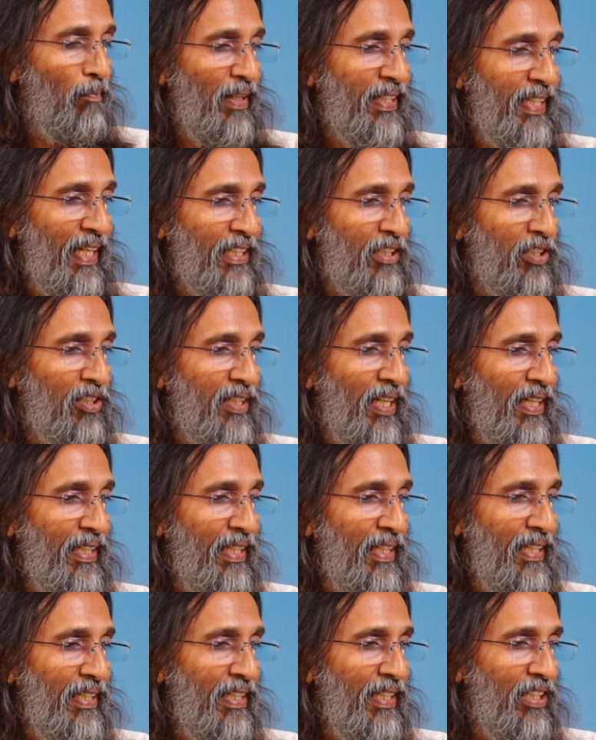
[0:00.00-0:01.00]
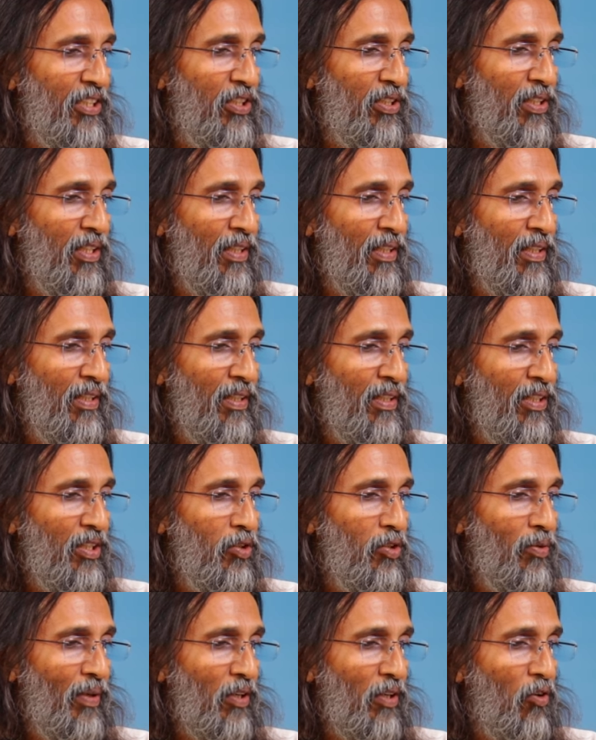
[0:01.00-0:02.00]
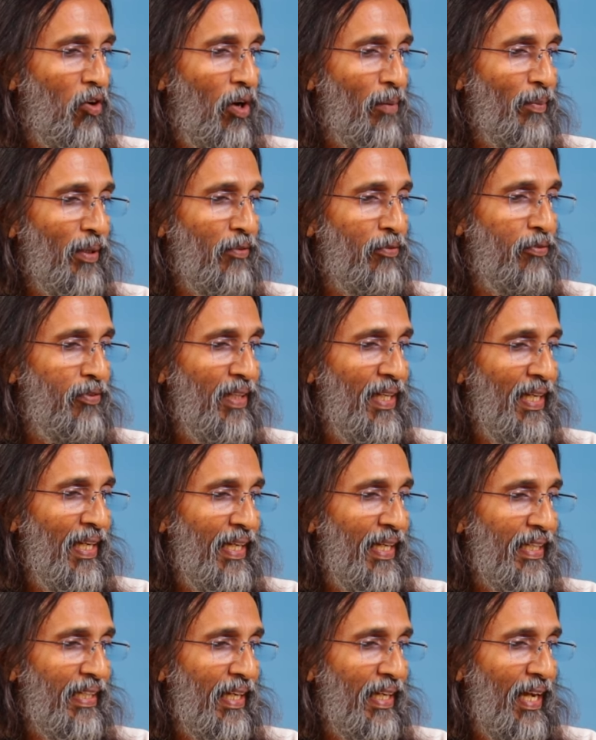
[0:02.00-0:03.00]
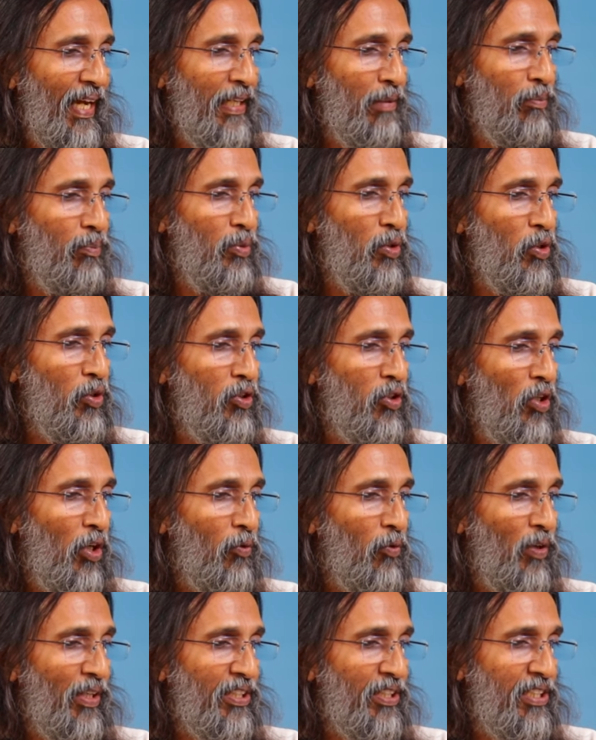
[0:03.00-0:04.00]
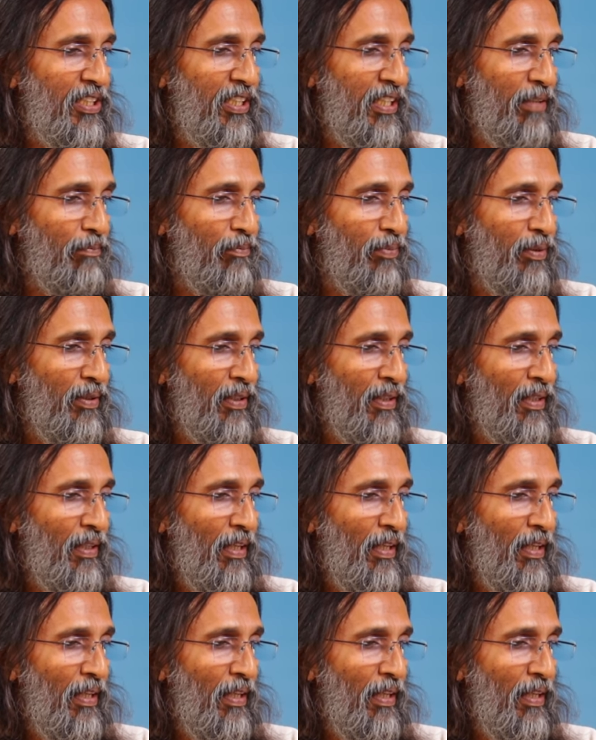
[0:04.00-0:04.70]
but extending it to a common feeling and mutual worship